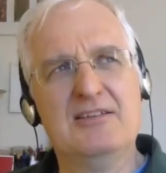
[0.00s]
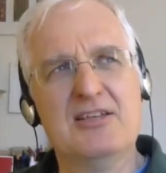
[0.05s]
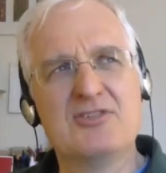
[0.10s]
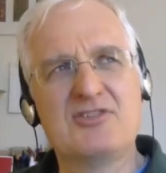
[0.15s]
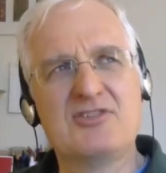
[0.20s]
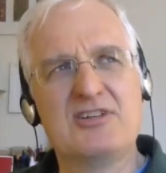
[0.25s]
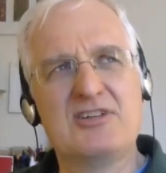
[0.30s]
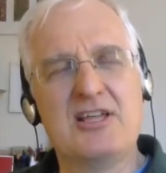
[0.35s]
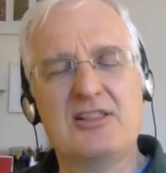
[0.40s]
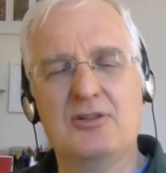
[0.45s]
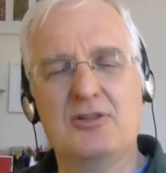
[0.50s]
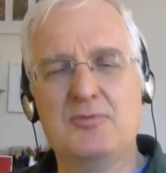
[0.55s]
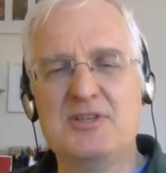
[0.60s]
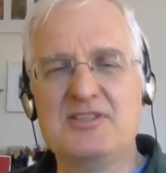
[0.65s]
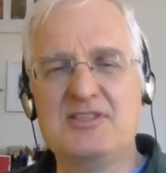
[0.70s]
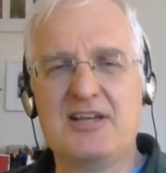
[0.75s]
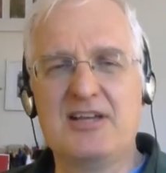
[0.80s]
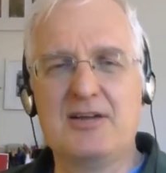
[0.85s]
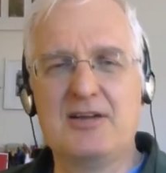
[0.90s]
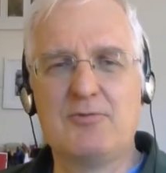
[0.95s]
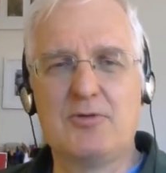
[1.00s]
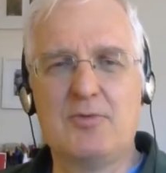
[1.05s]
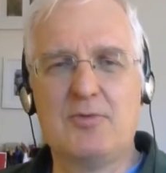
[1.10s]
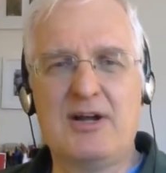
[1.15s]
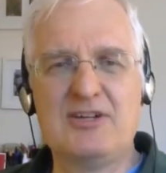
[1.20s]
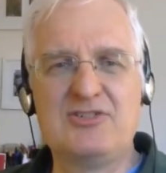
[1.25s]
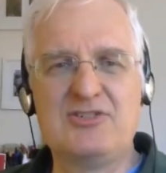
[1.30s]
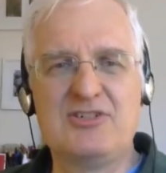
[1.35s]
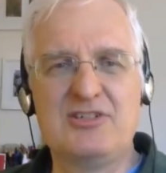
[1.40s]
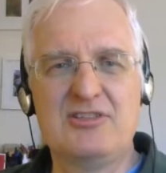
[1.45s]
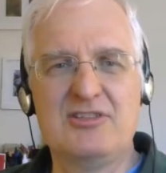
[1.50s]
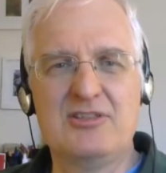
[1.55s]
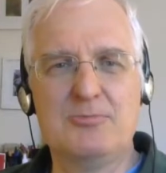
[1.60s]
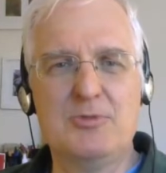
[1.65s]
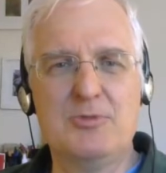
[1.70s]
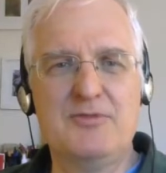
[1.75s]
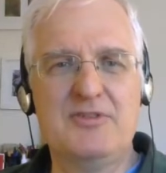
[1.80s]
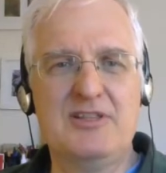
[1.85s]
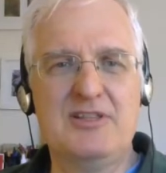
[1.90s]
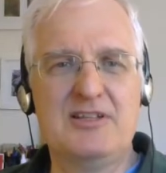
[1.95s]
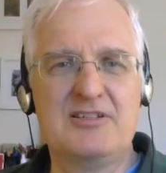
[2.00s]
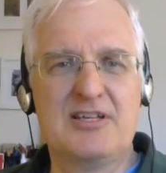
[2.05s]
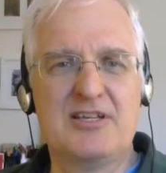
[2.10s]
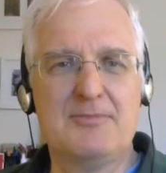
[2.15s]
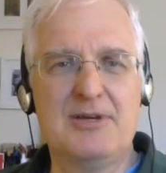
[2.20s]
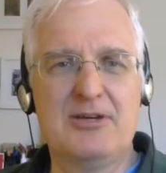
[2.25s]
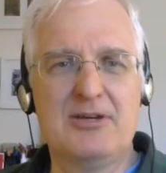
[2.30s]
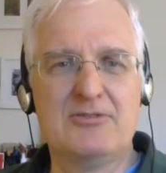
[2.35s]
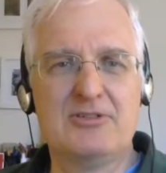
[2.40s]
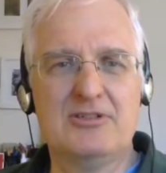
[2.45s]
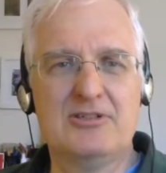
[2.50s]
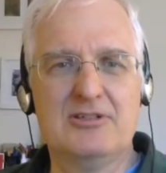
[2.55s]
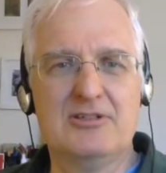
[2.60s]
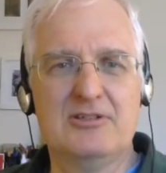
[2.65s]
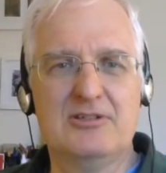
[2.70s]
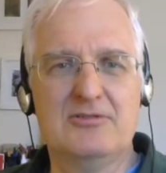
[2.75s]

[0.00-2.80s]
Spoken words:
Yesterday, Louise and I were watching the movie that came out,